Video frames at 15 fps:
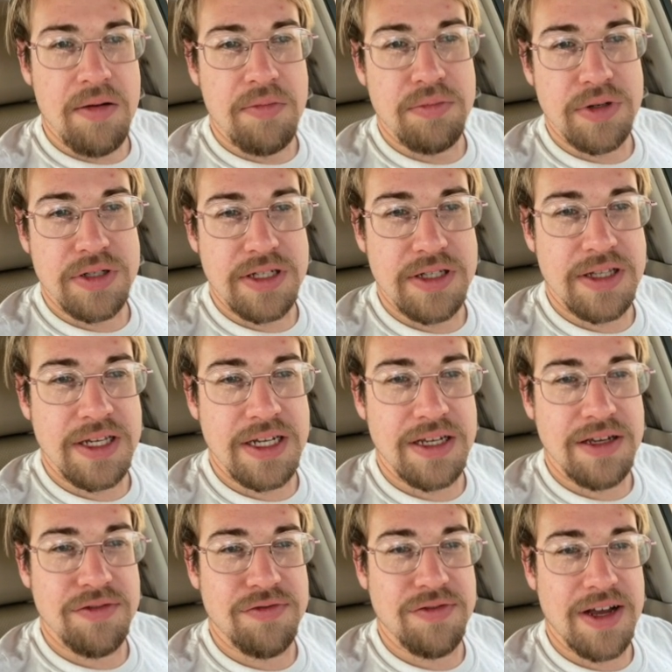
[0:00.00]
But to
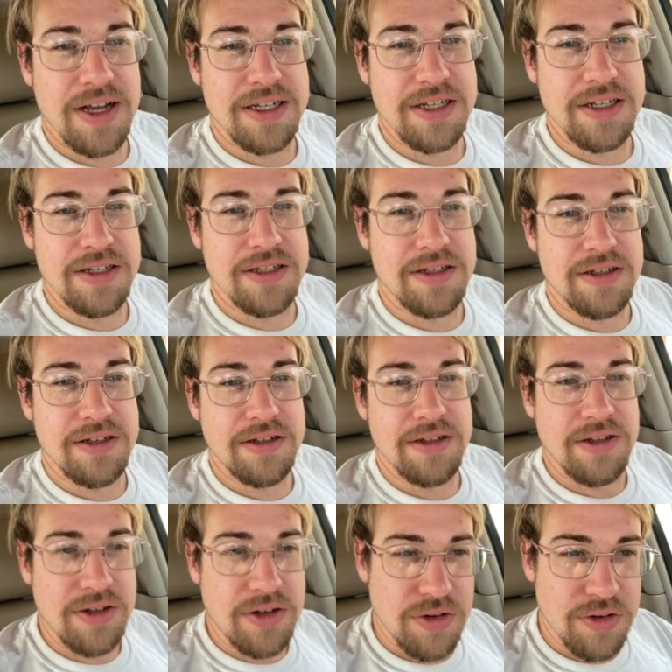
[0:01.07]
think if I could,
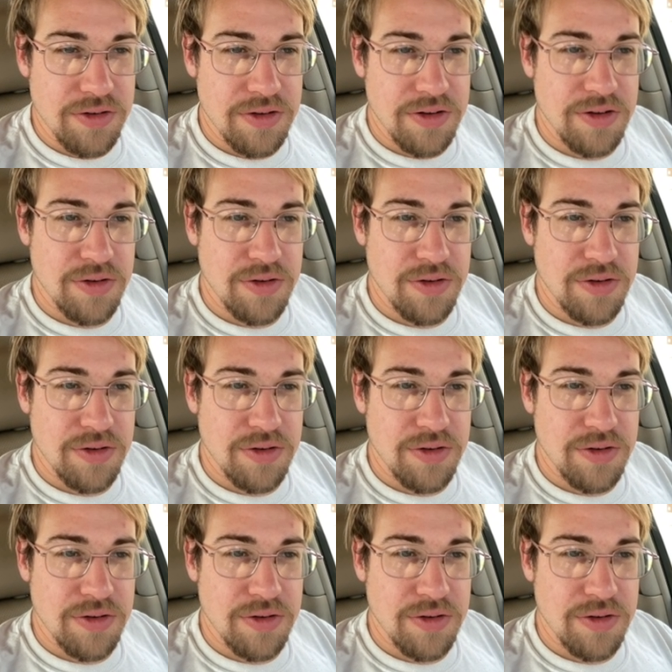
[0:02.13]
you know,